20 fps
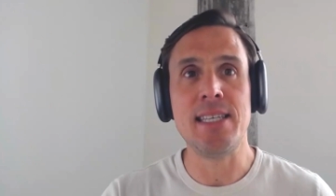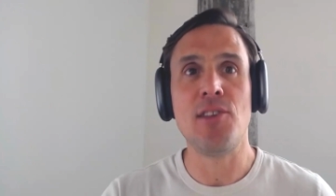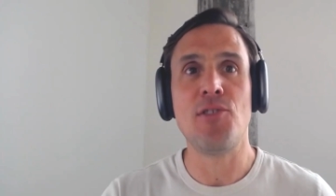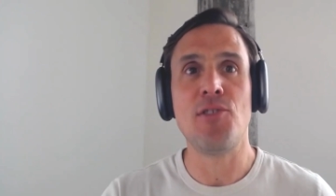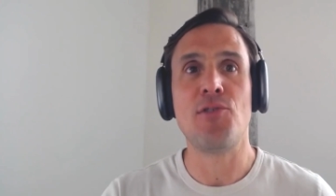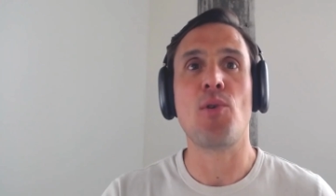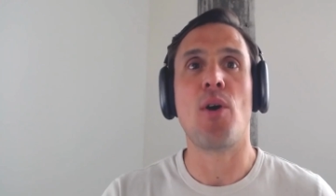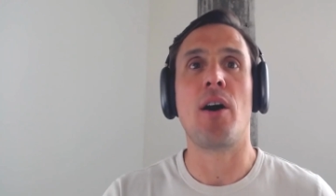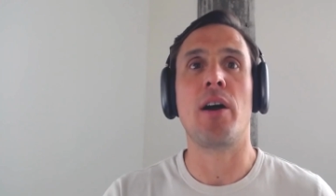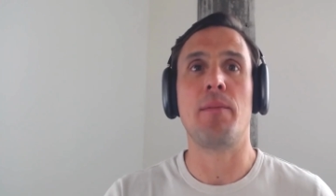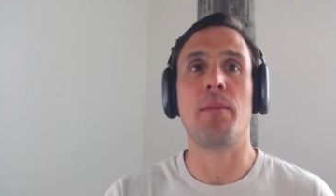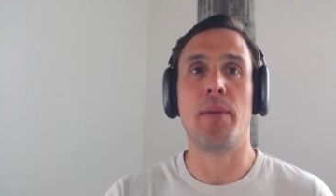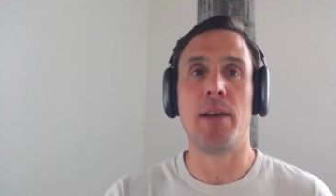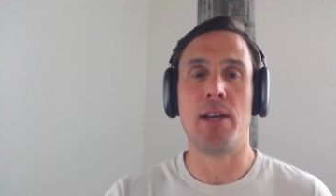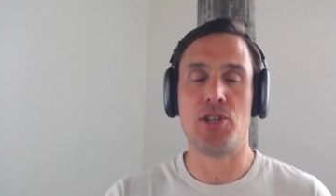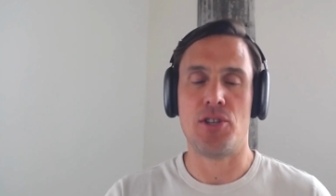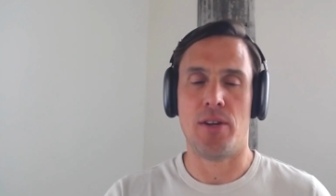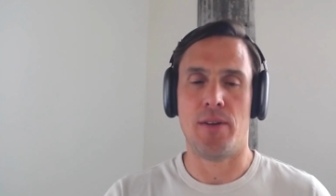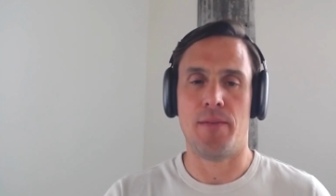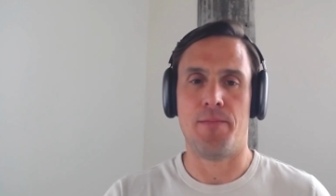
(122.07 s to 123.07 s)
through
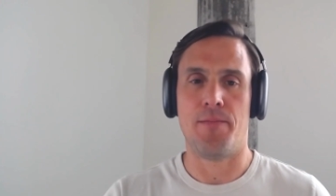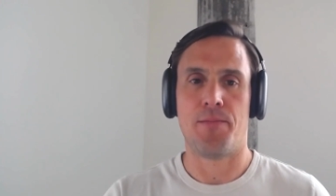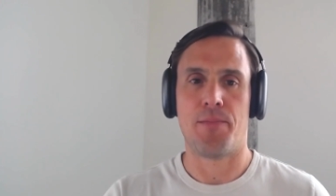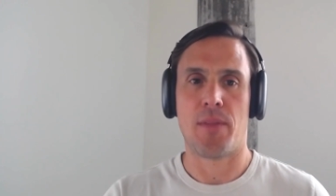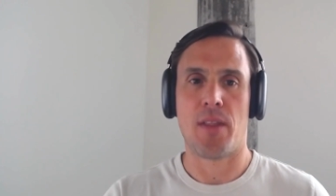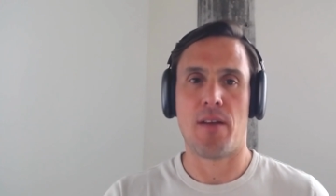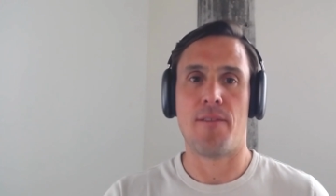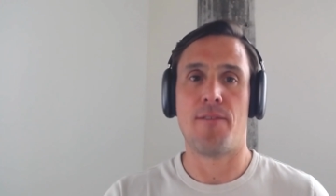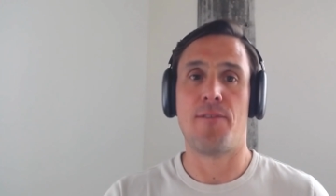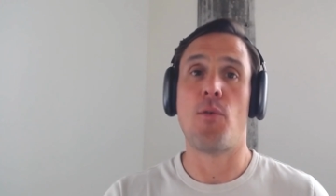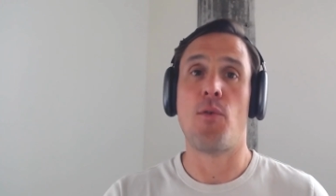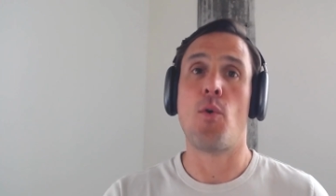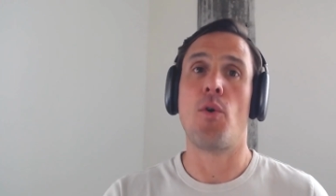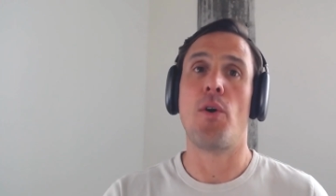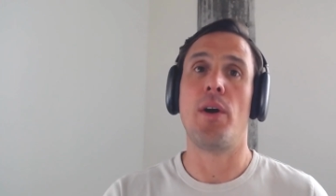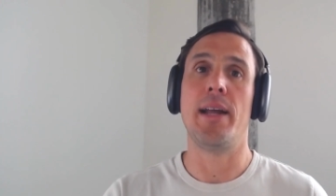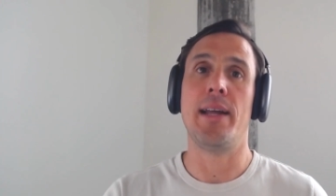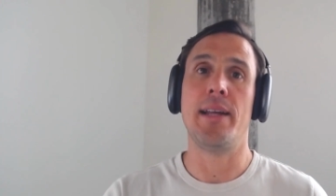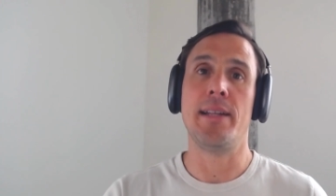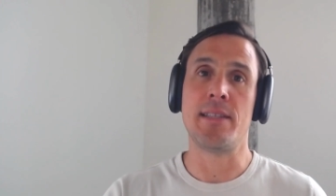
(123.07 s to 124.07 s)
automation. For
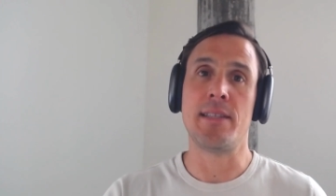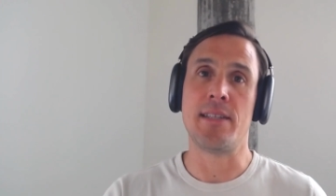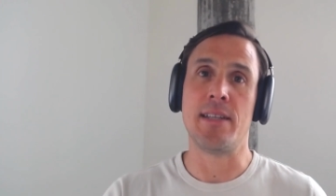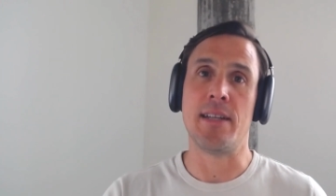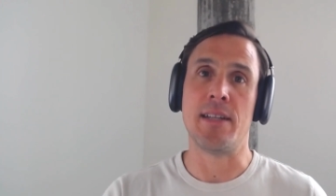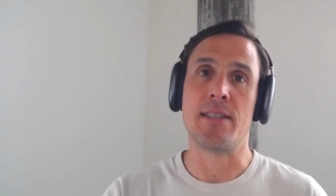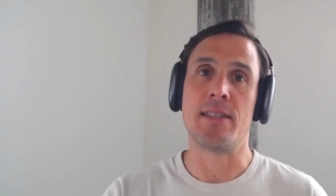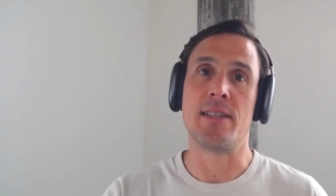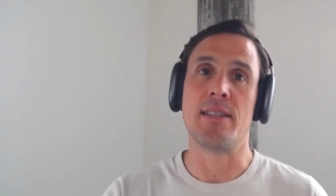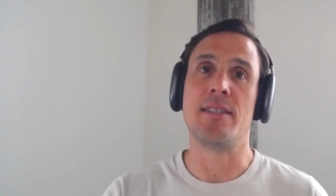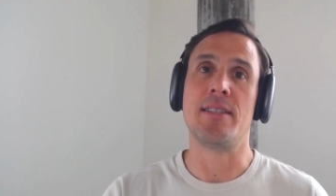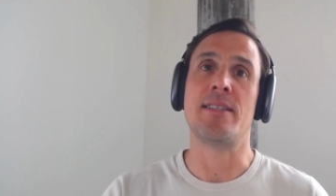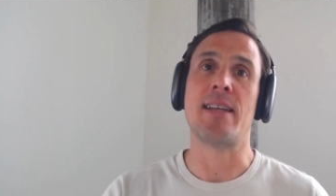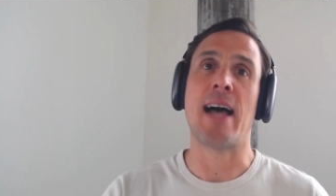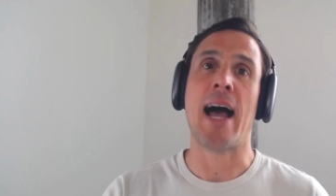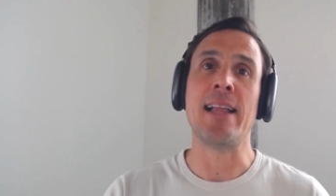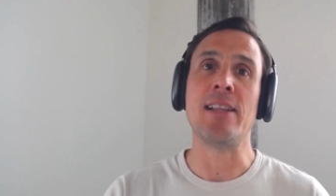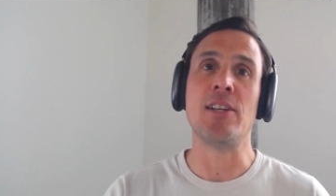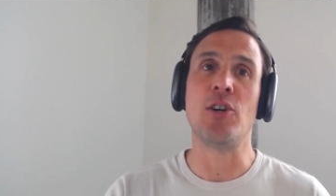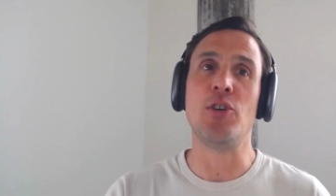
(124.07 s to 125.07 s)
instance,
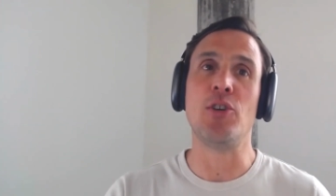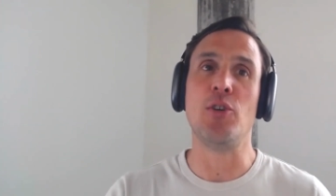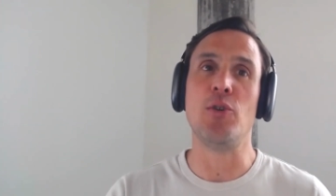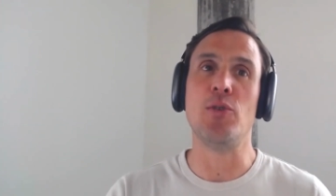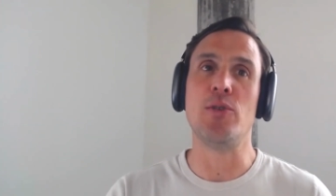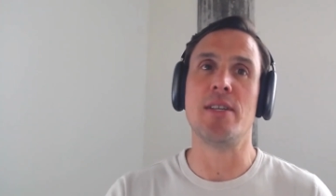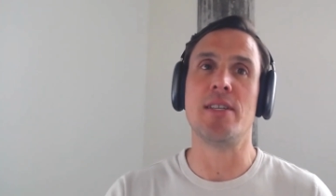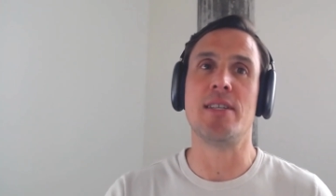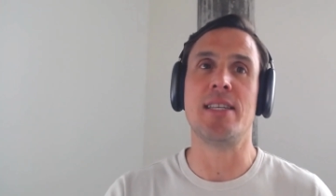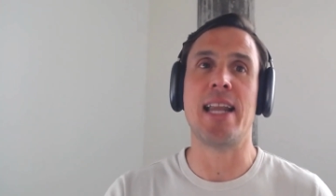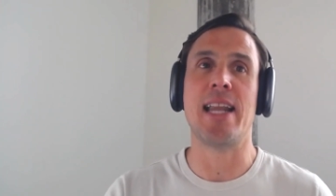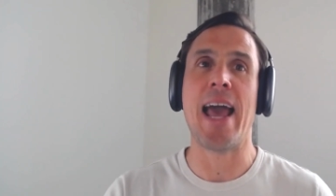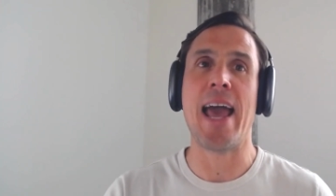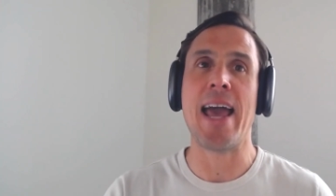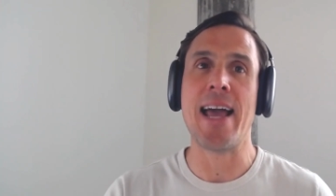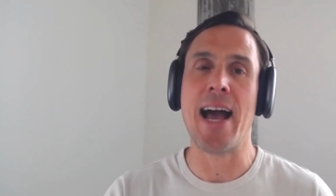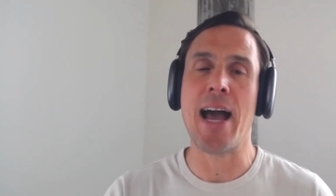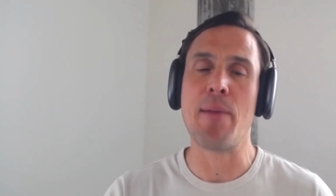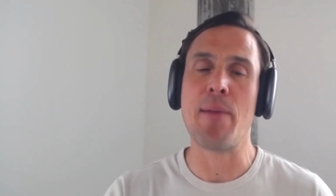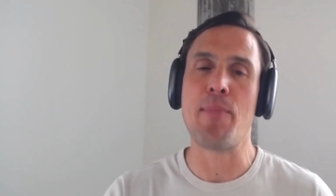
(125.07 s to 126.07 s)
Zylo uses an
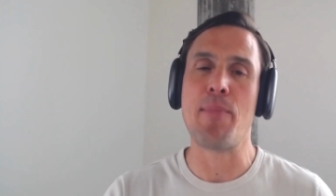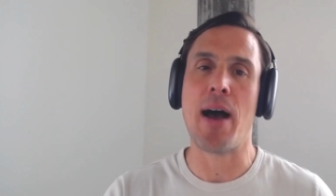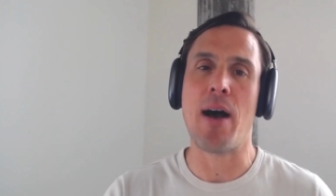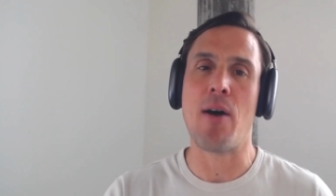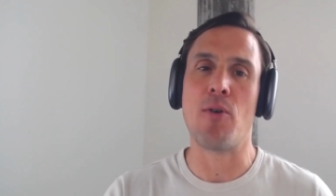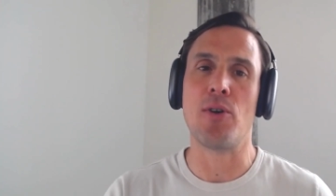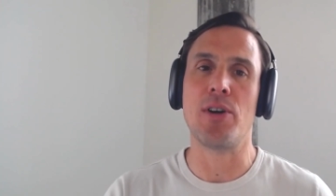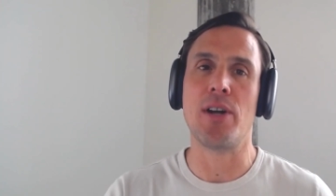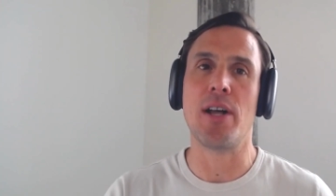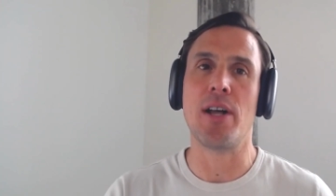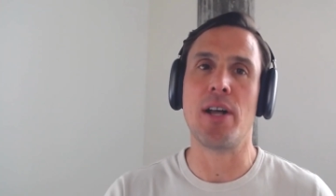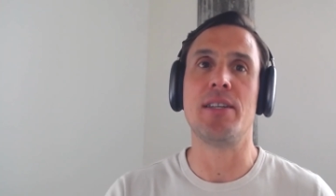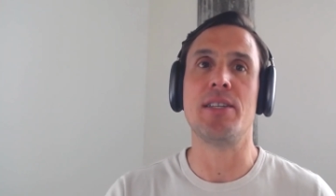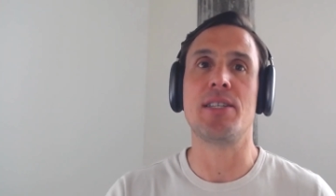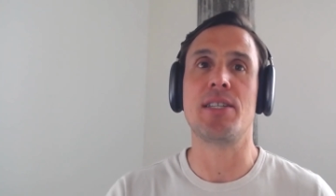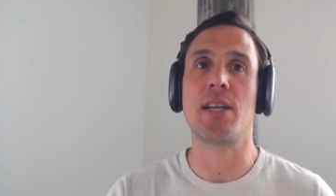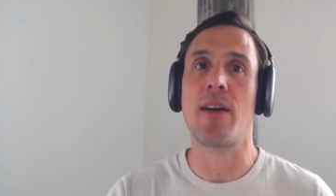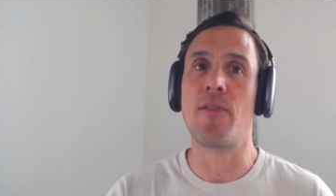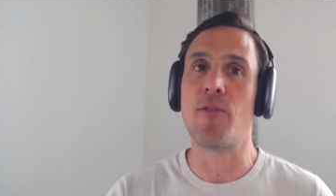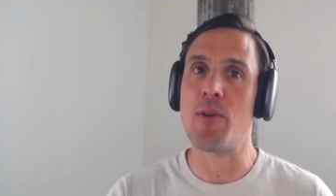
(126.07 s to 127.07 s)
AI powered
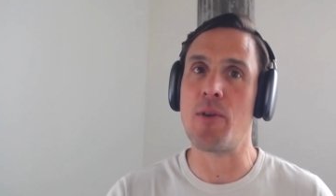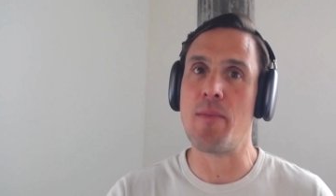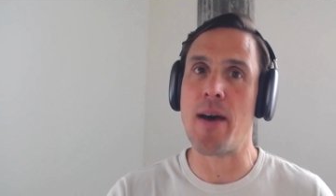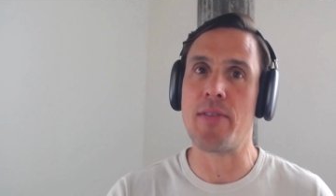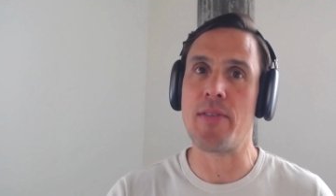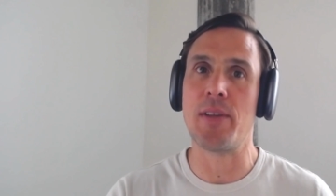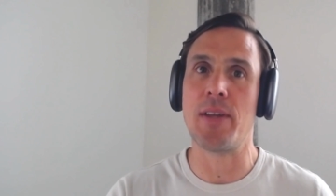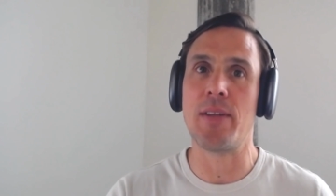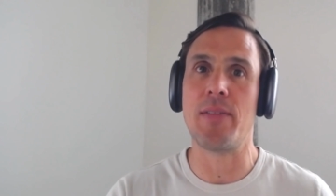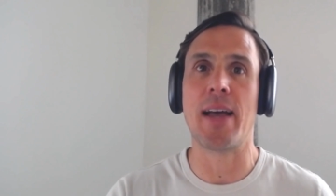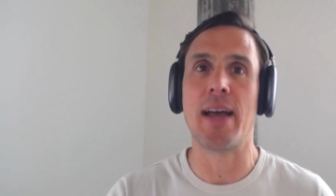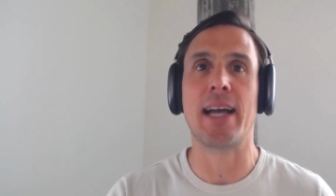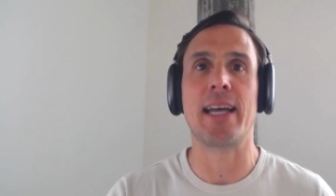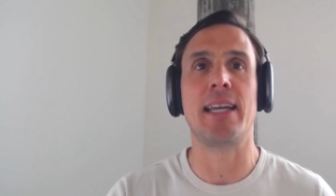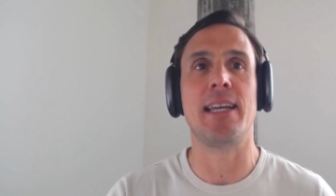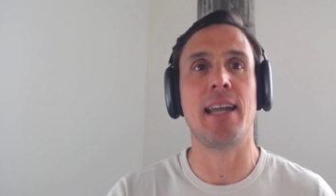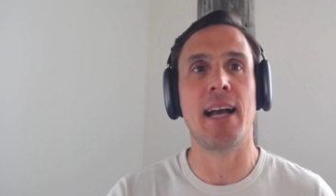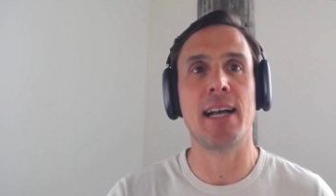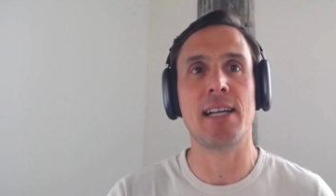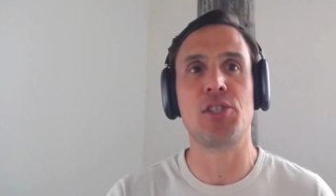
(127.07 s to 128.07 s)
discovery method that
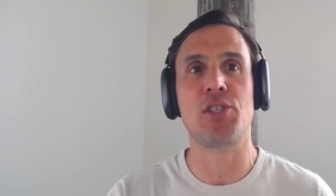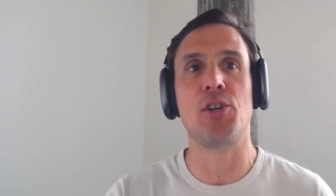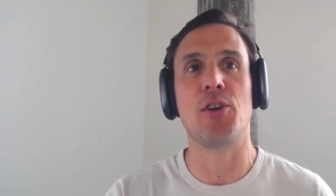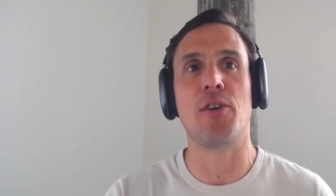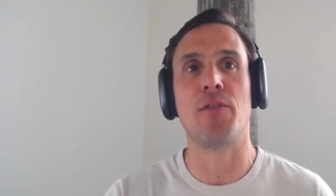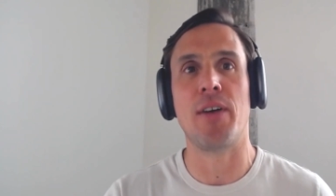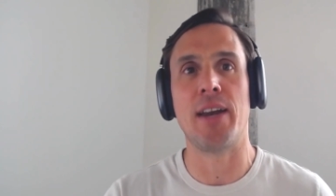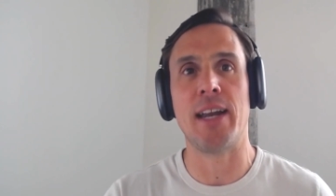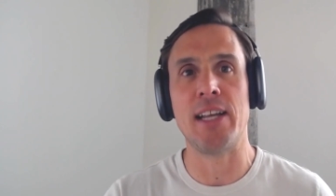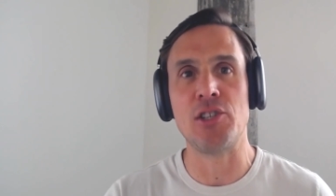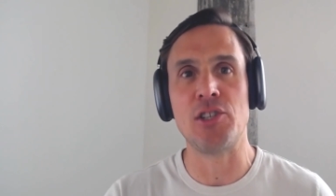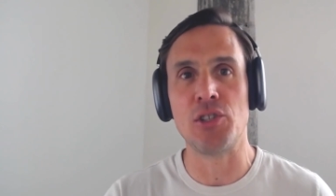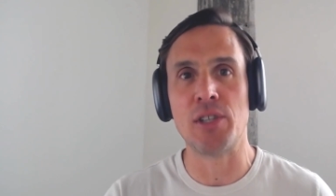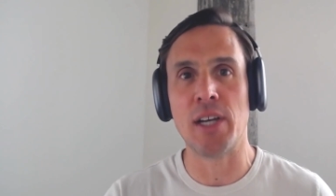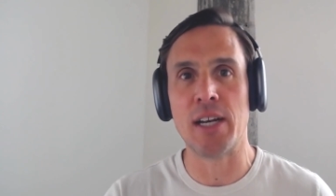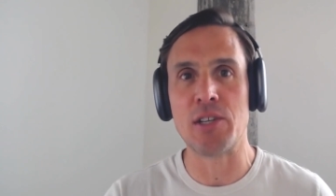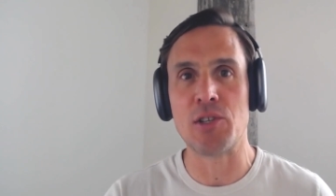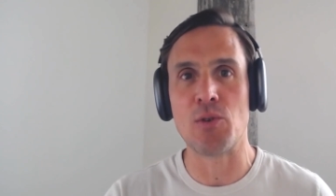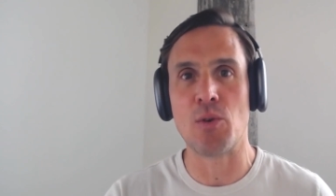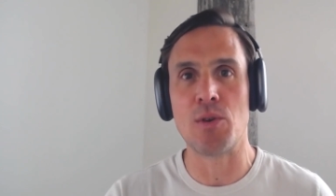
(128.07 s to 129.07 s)
connects to your financial
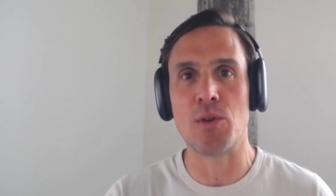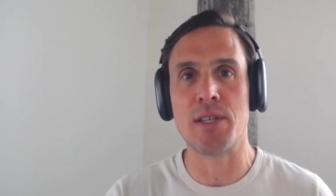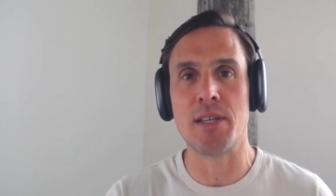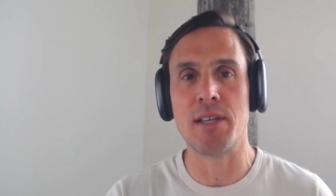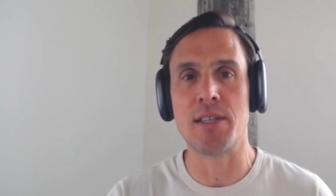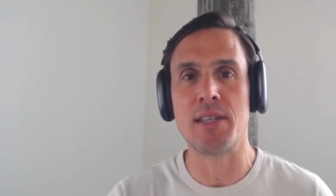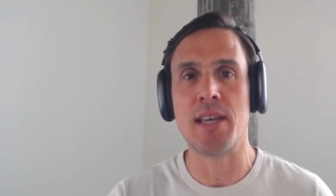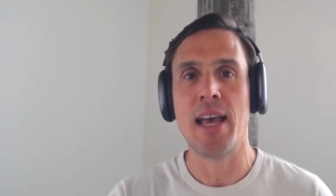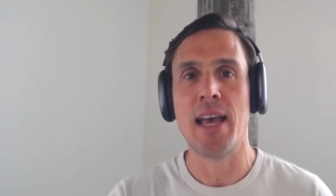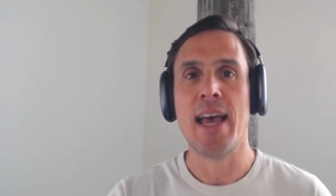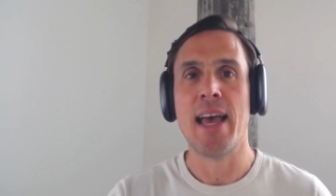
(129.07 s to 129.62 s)
data sources